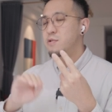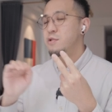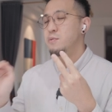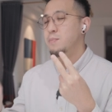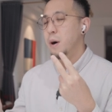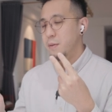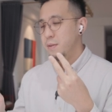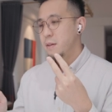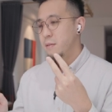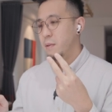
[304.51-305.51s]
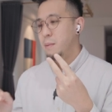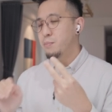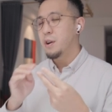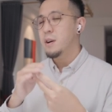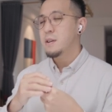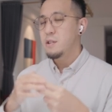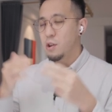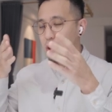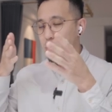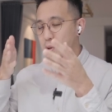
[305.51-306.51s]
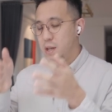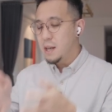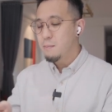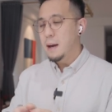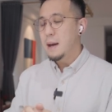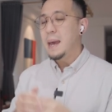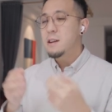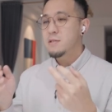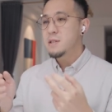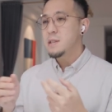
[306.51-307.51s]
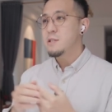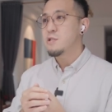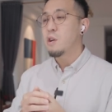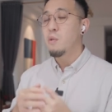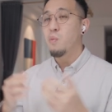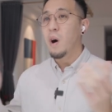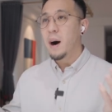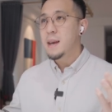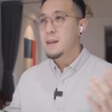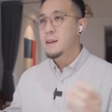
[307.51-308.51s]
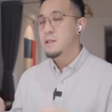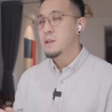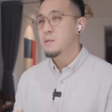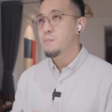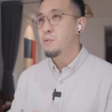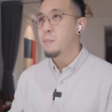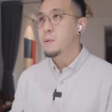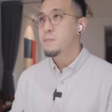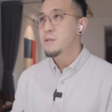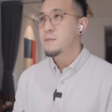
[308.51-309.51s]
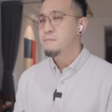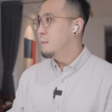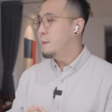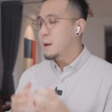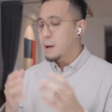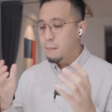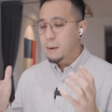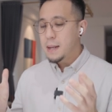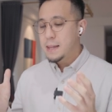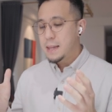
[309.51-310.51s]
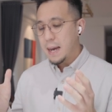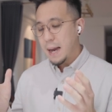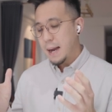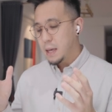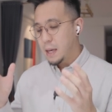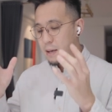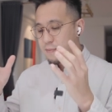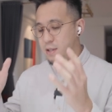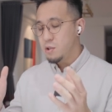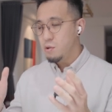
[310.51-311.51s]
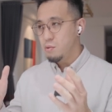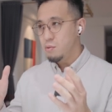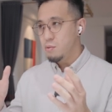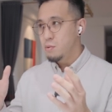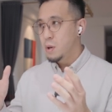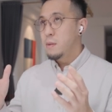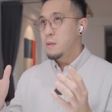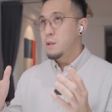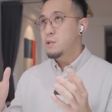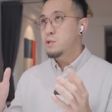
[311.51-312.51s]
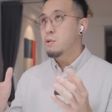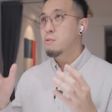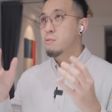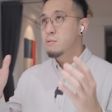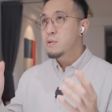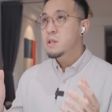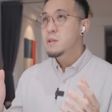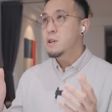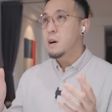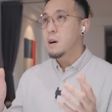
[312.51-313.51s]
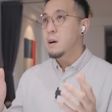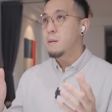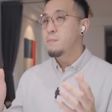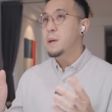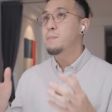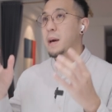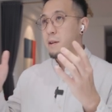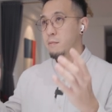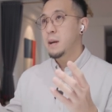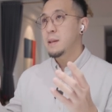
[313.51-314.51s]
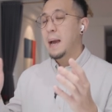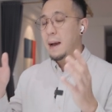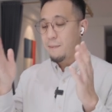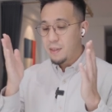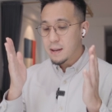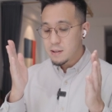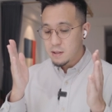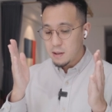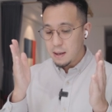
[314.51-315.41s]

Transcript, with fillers: you to do both, right? Product, you go deep. Uh, agencies, you go wide in terms of problems. Find a company that gives you the tools to be better, right? They have things